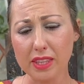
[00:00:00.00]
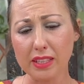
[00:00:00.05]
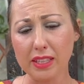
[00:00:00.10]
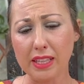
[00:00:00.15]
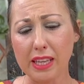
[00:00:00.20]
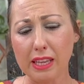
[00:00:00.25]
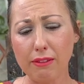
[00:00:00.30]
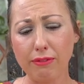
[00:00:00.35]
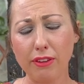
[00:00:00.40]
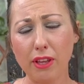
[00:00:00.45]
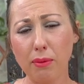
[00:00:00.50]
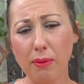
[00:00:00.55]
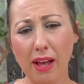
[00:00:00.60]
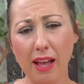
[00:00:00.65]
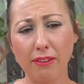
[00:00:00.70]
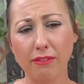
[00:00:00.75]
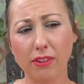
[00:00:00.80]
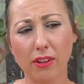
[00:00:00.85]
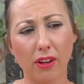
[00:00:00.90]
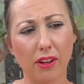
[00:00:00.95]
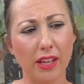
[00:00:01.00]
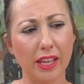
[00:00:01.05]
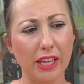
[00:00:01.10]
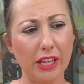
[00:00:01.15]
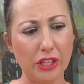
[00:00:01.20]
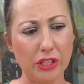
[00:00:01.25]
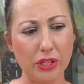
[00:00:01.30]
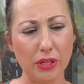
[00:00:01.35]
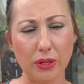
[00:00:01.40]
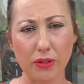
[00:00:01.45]
if you have got
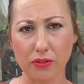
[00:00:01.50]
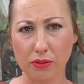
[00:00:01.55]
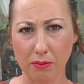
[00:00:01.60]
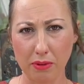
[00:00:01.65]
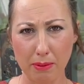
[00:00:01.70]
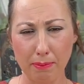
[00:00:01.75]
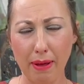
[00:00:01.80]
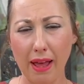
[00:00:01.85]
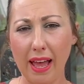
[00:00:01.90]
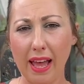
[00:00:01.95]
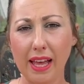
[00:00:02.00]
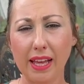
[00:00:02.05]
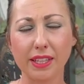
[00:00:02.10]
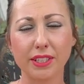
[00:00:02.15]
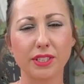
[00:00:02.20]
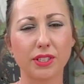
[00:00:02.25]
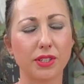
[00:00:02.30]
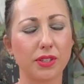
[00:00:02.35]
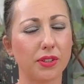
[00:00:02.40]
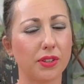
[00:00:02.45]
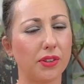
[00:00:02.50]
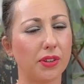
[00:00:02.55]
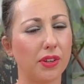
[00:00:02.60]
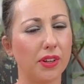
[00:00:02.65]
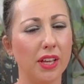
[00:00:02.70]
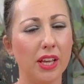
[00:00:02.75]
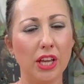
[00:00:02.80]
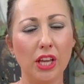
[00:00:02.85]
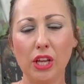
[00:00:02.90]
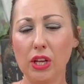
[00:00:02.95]
issues from the past, or
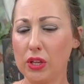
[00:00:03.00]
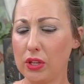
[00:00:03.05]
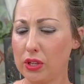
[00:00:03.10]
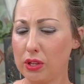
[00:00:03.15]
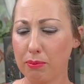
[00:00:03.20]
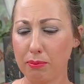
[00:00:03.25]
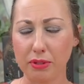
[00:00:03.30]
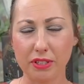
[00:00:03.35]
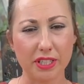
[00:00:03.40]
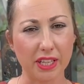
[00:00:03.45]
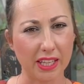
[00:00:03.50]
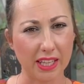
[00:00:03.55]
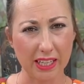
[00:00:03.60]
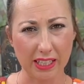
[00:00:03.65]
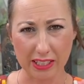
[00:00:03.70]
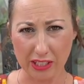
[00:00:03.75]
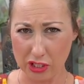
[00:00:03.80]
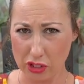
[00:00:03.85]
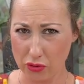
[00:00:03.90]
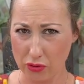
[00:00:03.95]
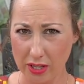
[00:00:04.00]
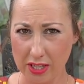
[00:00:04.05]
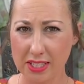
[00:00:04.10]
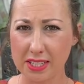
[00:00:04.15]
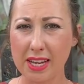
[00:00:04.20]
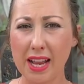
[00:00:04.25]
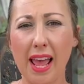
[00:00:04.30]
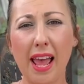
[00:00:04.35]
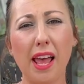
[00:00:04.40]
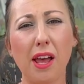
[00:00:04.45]
you're particularly
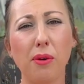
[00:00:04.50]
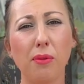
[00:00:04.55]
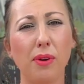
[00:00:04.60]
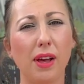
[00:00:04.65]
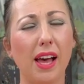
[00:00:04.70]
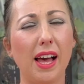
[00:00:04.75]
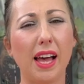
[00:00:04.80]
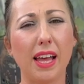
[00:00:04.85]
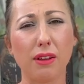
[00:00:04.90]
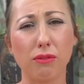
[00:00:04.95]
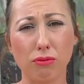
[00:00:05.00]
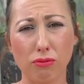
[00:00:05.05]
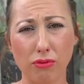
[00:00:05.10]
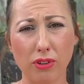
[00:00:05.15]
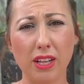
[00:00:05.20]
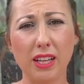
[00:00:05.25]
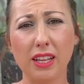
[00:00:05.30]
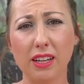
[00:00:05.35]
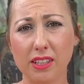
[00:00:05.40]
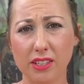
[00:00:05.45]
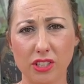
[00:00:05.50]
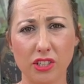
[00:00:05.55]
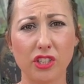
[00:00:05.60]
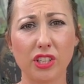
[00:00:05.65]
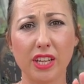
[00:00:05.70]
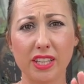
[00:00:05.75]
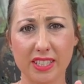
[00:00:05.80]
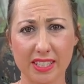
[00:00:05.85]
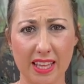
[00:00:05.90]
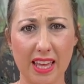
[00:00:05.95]
stressed now, I really
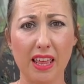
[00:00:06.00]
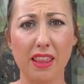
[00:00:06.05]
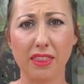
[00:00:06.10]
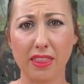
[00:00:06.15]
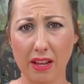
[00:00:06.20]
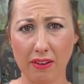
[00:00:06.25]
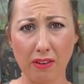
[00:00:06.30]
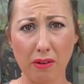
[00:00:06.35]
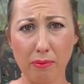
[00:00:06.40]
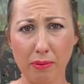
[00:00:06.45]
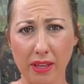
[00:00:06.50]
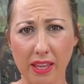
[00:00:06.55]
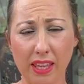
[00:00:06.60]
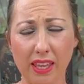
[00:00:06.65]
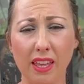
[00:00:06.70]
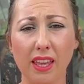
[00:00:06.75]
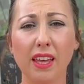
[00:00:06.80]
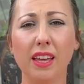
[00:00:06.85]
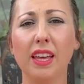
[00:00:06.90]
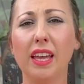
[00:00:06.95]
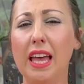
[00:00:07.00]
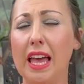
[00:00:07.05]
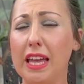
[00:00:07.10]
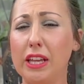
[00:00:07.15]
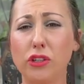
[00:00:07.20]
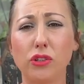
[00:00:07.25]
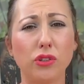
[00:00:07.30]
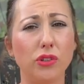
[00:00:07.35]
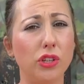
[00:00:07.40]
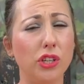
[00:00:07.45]
suggest get therapy.
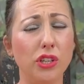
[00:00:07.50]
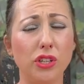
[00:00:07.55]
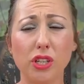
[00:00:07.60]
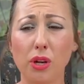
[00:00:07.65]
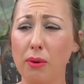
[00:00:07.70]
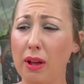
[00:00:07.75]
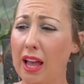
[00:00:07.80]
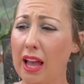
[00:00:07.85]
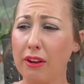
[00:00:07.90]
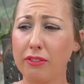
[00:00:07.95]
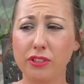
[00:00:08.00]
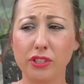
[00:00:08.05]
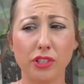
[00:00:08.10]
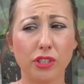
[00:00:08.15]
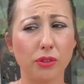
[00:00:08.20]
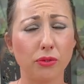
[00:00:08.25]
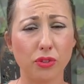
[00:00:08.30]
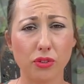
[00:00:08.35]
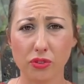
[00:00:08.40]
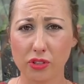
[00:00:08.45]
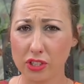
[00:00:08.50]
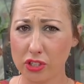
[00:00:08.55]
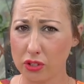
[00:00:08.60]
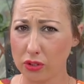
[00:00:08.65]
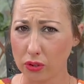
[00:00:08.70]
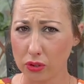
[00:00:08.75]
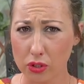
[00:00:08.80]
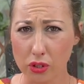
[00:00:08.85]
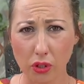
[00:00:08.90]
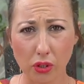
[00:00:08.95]
You don't have to do
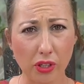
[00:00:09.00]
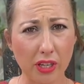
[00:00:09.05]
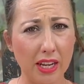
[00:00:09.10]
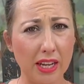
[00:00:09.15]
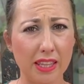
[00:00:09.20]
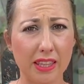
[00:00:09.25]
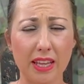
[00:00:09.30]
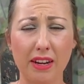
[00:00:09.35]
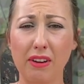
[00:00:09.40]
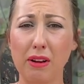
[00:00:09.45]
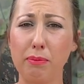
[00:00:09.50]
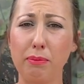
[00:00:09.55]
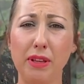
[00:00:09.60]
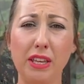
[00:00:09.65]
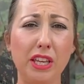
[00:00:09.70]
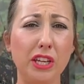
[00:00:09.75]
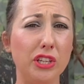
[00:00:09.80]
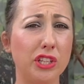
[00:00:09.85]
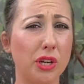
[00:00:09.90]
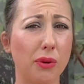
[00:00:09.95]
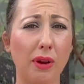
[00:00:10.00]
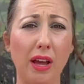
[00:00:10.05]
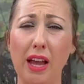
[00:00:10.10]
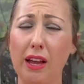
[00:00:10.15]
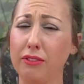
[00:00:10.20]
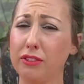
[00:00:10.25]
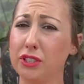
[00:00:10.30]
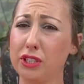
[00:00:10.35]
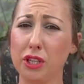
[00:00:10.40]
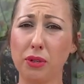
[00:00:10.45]
traditional talking therapy, you don't
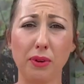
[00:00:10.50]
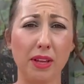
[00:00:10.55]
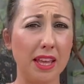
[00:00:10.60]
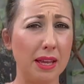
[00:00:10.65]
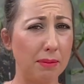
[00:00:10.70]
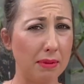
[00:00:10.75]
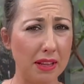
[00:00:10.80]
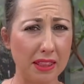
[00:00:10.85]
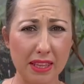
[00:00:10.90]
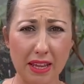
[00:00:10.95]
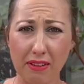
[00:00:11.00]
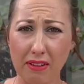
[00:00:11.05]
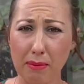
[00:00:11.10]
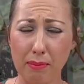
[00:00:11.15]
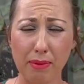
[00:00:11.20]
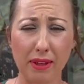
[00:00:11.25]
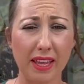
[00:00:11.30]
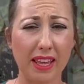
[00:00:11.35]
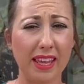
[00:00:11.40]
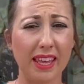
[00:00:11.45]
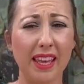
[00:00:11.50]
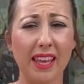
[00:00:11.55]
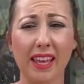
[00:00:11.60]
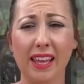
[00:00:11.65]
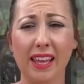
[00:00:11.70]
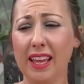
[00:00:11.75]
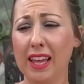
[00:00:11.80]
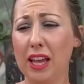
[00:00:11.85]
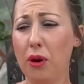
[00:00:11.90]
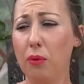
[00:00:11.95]
have to do hypnotherapy.
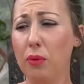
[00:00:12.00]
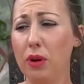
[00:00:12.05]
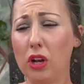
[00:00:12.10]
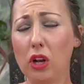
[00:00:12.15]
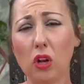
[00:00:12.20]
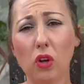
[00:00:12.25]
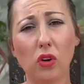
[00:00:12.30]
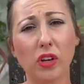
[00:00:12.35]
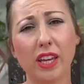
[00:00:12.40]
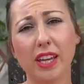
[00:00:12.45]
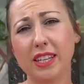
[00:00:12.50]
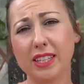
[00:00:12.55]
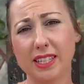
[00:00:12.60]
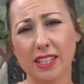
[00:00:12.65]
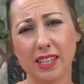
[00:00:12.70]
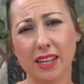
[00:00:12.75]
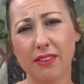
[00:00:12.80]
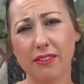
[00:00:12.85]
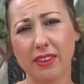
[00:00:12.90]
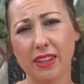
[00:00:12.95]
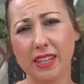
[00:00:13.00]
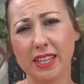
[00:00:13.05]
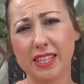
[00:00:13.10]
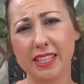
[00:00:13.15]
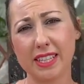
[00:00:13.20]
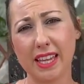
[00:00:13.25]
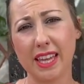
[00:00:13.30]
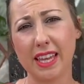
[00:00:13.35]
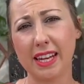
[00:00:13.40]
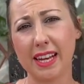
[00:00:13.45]
We're lucky to live in a
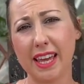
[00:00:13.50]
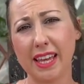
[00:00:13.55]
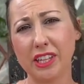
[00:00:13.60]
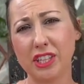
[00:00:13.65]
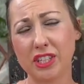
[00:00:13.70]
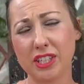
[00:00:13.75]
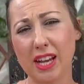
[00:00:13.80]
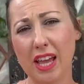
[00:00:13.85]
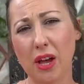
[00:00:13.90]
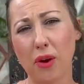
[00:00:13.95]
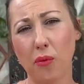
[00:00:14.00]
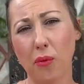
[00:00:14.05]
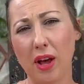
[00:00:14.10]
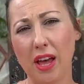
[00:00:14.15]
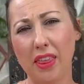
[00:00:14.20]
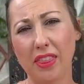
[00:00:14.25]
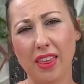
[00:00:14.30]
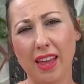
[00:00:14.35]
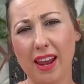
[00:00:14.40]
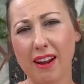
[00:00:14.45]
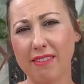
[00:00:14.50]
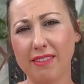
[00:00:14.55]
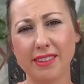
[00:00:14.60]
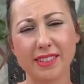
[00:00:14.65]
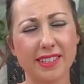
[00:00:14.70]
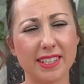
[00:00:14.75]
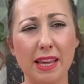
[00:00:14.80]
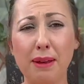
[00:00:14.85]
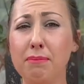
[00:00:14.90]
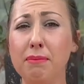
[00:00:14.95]
day and age now where there
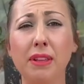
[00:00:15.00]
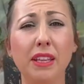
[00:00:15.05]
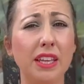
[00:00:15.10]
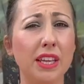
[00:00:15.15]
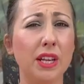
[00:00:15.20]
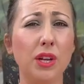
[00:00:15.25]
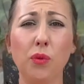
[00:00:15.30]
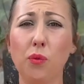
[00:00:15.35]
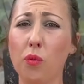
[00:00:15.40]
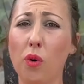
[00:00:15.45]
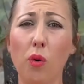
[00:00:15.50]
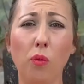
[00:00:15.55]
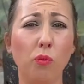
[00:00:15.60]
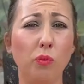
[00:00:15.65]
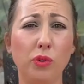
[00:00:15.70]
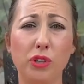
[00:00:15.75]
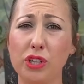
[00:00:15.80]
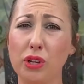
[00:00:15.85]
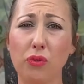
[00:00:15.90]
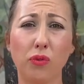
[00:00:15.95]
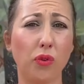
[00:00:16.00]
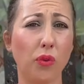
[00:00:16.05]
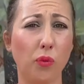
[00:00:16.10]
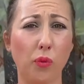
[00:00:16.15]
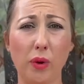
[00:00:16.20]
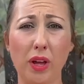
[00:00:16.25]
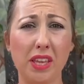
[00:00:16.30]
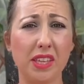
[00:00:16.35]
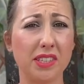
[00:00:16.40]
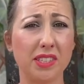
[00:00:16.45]
is 1,000,001 different
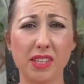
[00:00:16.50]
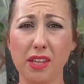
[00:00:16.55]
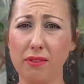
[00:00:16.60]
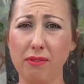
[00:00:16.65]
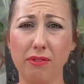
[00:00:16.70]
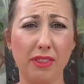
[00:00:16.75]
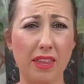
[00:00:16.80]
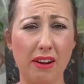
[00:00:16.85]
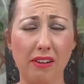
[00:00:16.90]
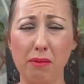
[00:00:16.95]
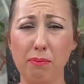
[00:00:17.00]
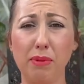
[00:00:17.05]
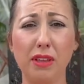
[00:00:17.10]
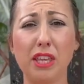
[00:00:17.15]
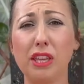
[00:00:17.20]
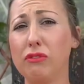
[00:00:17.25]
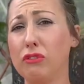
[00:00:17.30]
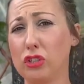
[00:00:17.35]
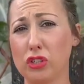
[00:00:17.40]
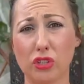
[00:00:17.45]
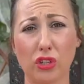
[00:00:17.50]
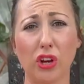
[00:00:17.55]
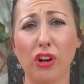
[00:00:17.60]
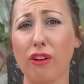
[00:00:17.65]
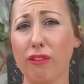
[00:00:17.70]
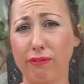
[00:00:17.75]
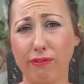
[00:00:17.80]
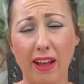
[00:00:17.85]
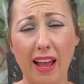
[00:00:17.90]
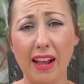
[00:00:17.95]
ways of therapy. You've just got to
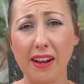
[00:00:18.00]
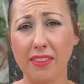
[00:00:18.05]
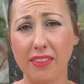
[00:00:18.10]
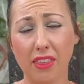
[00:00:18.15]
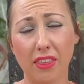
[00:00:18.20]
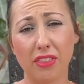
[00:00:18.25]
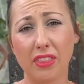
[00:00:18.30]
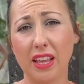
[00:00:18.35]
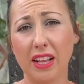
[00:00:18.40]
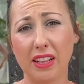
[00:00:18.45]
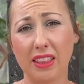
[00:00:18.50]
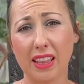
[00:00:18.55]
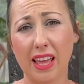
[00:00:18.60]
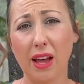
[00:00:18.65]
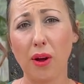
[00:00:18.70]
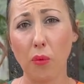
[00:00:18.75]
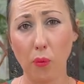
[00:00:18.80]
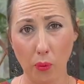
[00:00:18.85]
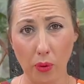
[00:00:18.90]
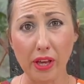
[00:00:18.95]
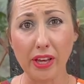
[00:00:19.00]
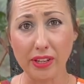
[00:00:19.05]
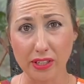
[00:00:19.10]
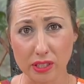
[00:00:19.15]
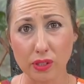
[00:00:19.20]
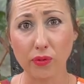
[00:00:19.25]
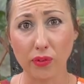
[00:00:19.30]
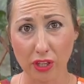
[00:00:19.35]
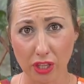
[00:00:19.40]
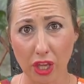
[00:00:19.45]
find the thing that
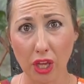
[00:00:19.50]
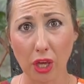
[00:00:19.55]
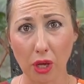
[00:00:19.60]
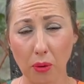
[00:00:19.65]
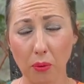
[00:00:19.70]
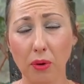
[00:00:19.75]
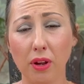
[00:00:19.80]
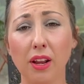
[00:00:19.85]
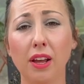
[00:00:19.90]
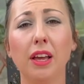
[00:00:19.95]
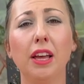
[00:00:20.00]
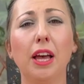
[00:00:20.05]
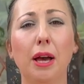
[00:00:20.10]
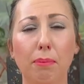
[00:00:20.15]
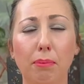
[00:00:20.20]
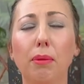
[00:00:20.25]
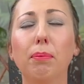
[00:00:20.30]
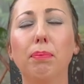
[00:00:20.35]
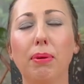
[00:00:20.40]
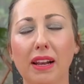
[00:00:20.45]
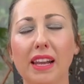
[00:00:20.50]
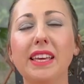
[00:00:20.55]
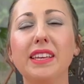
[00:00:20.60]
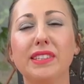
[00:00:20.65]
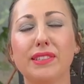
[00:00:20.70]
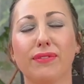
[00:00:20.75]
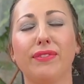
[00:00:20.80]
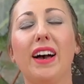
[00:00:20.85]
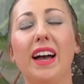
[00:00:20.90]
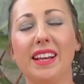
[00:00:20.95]
works for you. But
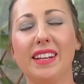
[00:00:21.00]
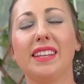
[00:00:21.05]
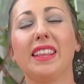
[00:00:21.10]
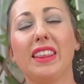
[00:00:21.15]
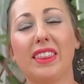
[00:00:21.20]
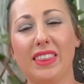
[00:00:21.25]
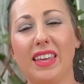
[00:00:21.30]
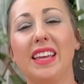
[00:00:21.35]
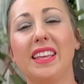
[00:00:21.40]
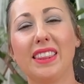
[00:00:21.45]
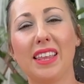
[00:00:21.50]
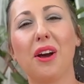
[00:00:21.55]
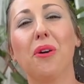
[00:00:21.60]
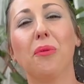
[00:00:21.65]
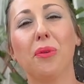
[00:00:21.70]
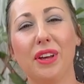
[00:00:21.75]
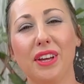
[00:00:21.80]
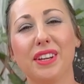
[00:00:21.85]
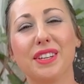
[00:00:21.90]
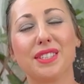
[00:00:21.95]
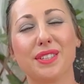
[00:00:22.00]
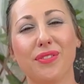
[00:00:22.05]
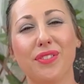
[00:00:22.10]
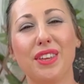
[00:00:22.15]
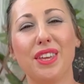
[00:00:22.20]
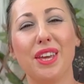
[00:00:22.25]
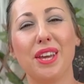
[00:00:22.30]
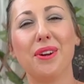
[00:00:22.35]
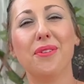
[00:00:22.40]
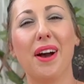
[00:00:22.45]
please find the thing that works for
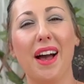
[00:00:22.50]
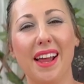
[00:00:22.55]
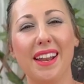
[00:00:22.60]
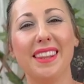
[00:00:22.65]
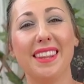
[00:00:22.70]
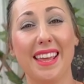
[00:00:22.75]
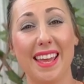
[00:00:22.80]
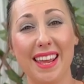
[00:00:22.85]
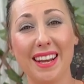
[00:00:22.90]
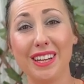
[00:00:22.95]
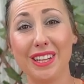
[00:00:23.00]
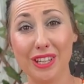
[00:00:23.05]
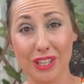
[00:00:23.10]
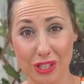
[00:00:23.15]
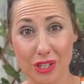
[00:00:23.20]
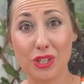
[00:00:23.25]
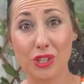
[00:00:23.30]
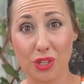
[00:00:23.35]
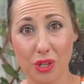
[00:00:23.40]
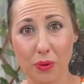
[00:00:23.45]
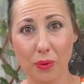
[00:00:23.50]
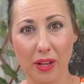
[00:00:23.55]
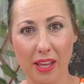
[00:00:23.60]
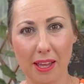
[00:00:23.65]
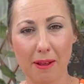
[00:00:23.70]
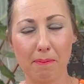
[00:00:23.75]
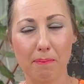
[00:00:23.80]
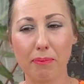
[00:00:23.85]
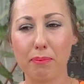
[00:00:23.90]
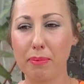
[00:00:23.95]
you and then do it,
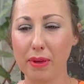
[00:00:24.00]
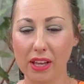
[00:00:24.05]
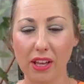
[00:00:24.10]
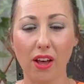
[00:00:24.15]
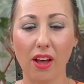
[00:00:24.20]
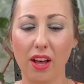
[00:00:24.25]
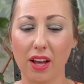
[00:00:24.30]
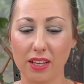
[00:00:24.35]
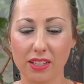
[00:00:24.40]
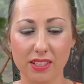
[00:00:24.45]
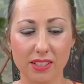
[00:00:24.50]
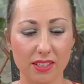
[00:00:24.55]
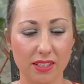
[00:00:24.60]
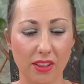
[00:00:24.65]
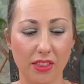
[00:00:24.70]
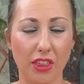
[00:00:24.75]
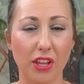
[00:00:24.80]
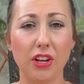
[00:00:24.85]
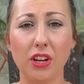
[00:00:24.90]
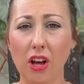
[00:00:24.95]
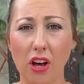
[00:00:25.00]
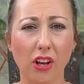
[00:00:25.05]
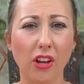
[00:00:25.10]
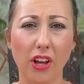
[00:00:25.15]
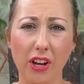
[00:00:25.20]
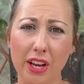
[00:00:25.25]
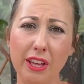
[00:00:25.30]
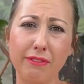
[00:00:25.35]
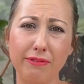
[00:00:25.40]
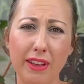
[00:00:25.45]
because the
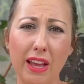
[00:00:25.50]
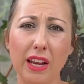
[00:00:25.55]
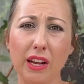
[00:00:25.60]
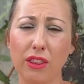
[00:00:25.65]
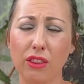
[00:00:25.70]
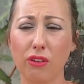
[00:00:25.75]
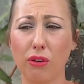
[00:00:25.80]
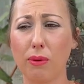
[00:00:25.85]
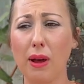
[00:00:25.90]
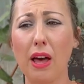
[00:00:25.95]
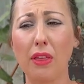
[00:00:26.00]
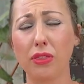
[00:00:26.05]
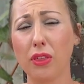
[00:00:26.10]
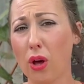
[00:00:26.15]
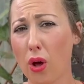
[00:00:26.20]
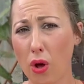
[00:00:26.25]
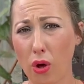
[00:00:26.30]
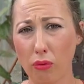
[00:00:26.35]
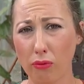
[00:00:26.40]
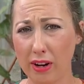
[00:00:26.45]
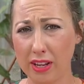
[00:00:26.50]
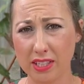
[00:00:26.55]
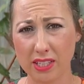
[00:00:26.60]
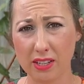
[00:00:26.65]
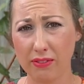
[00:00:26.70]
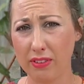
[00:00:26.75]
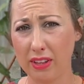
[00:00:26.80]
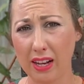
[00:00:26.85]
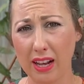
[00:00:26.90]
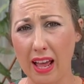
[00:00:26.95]
knock-on effect throughout the whole rest
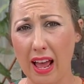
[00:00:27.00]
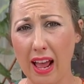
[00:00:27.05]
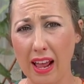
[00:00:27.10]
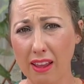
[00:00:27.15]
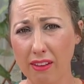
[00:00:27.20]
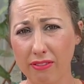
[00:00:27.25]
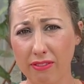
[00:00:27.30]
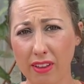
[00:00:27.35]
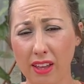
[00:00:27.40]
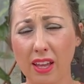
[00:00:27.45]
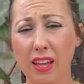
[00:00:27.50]
of your life